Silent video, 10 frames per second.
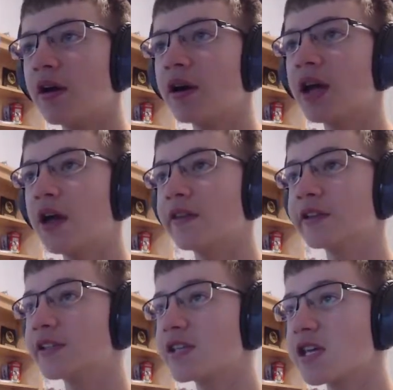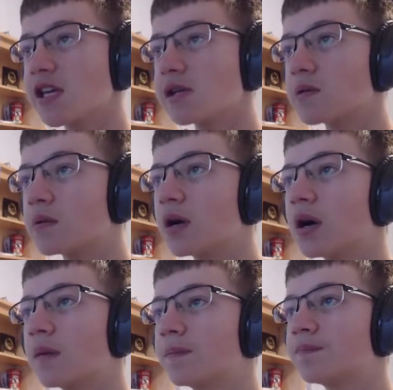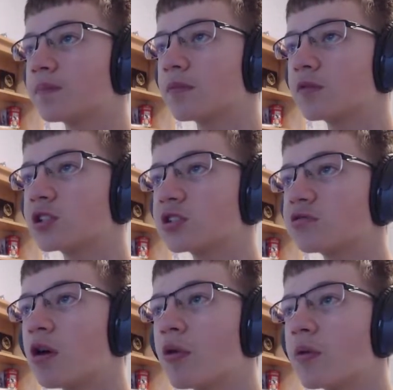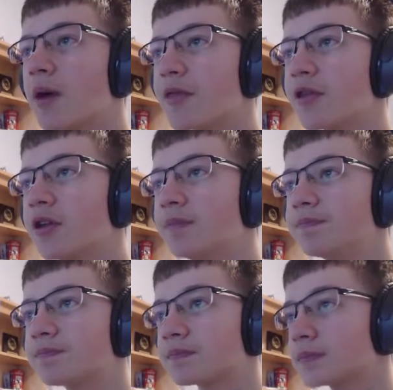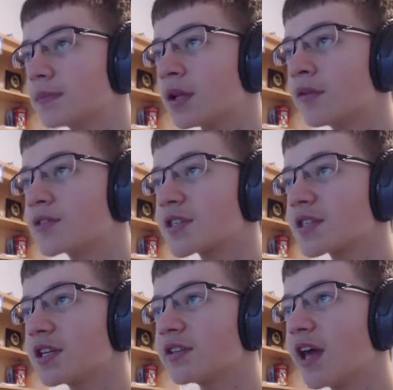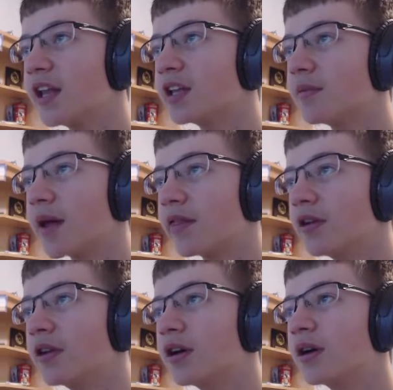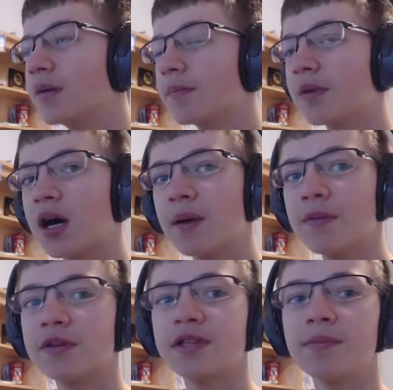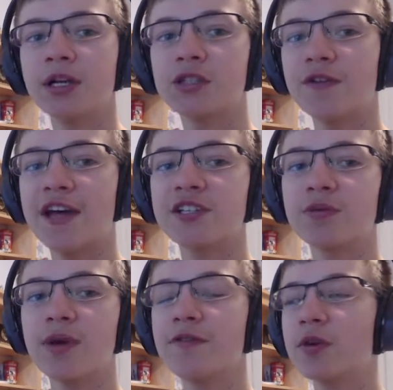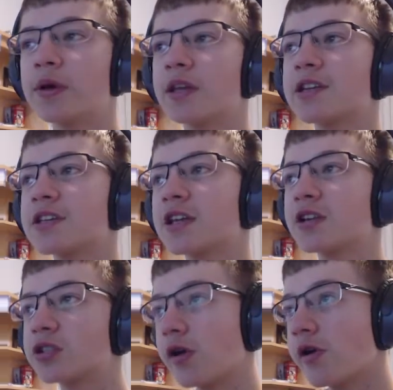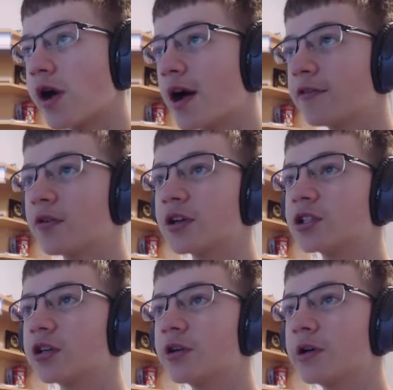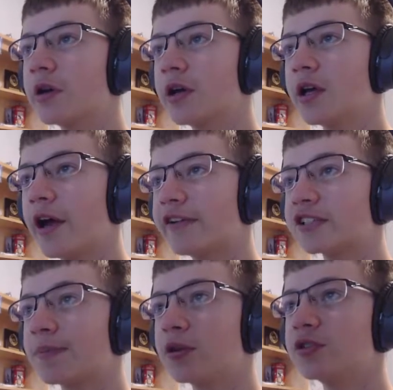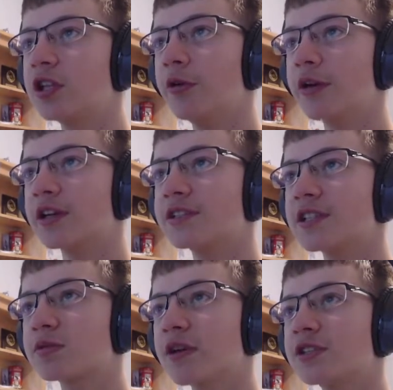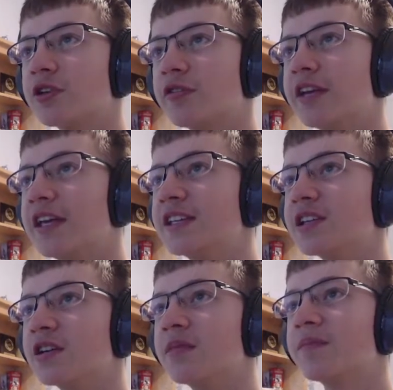Again, this is the slower method. This is the intended method. There's a much faster way of doing this that I'll show you after I show you how you're supposed to do it, because this way is certainly easier.